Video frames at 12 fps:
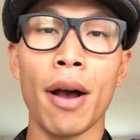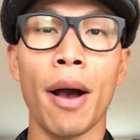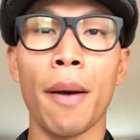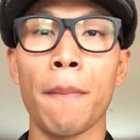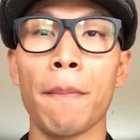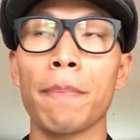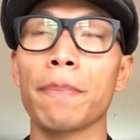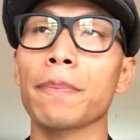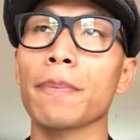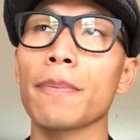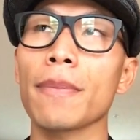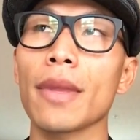um,
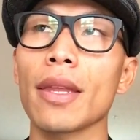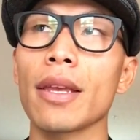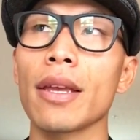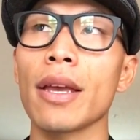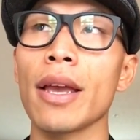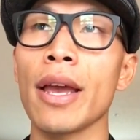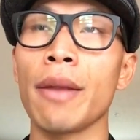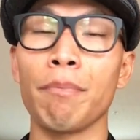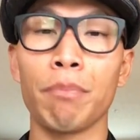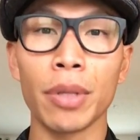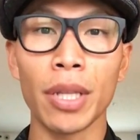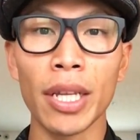
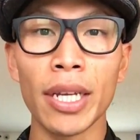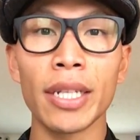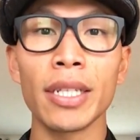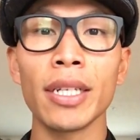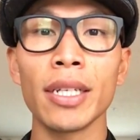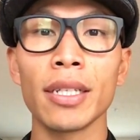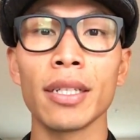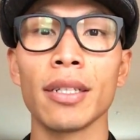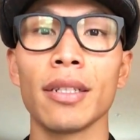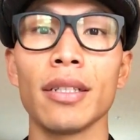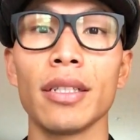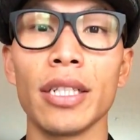blend
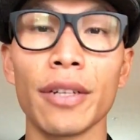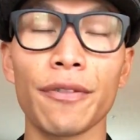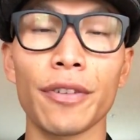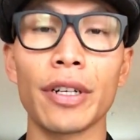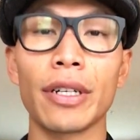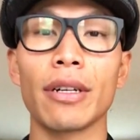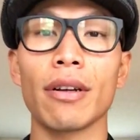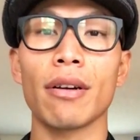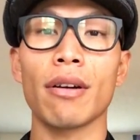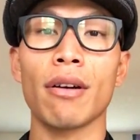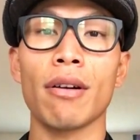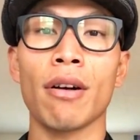different
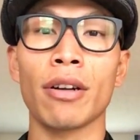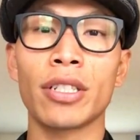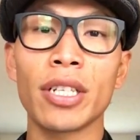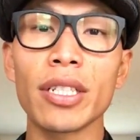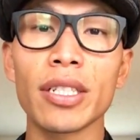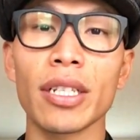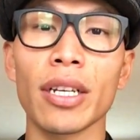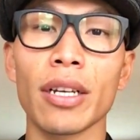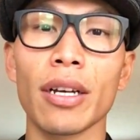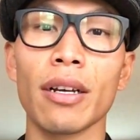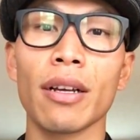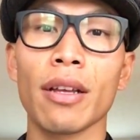
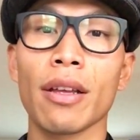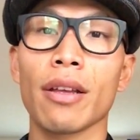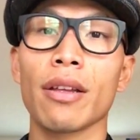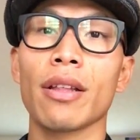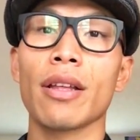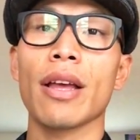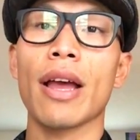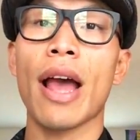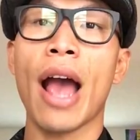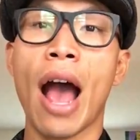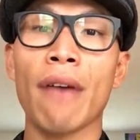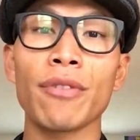artistic
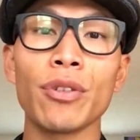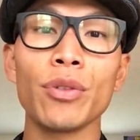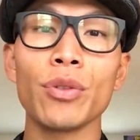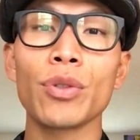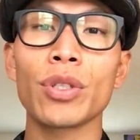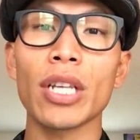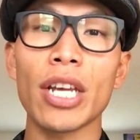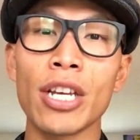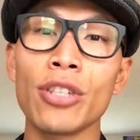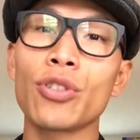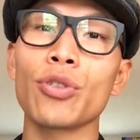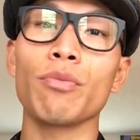avenues
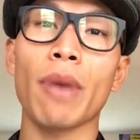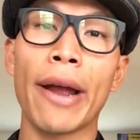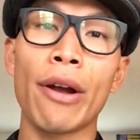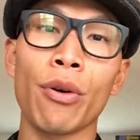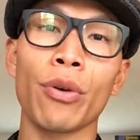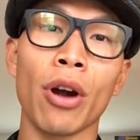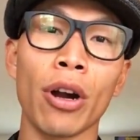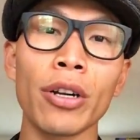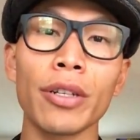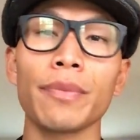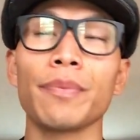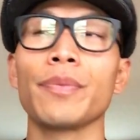into my own
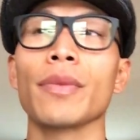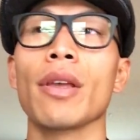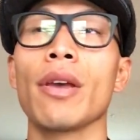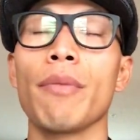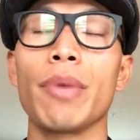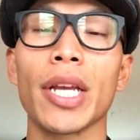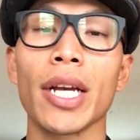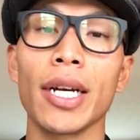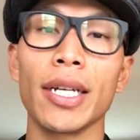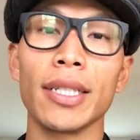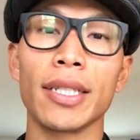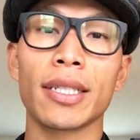art,
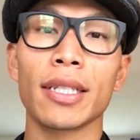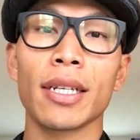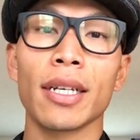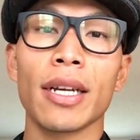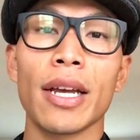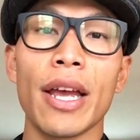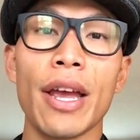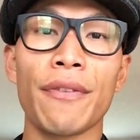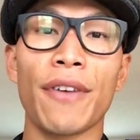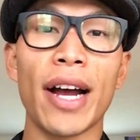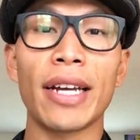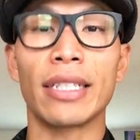because
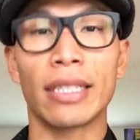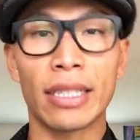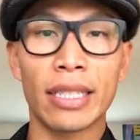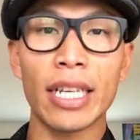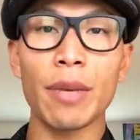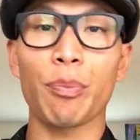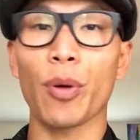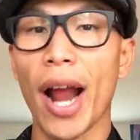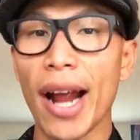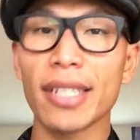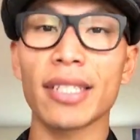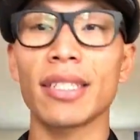if I just keep
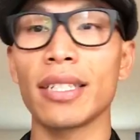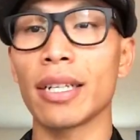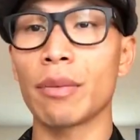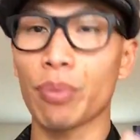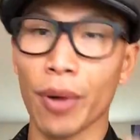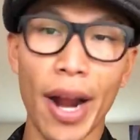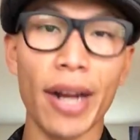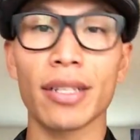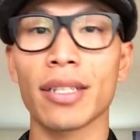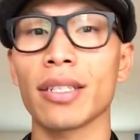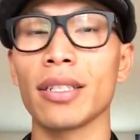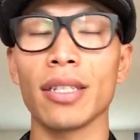practicing and
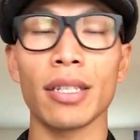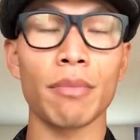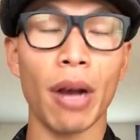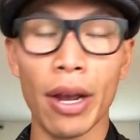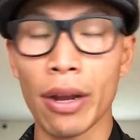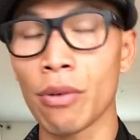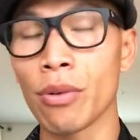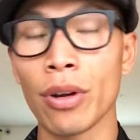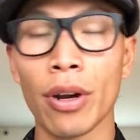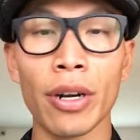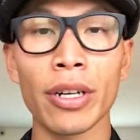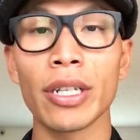practicing my own
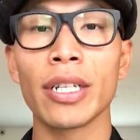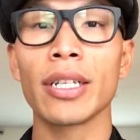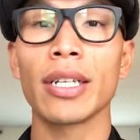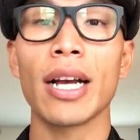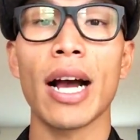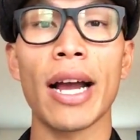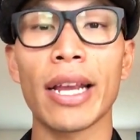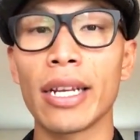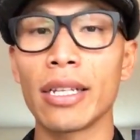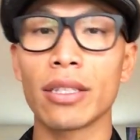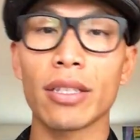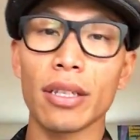art, I
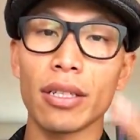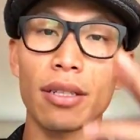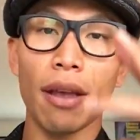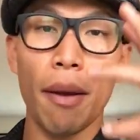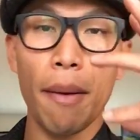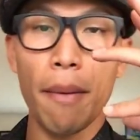get into this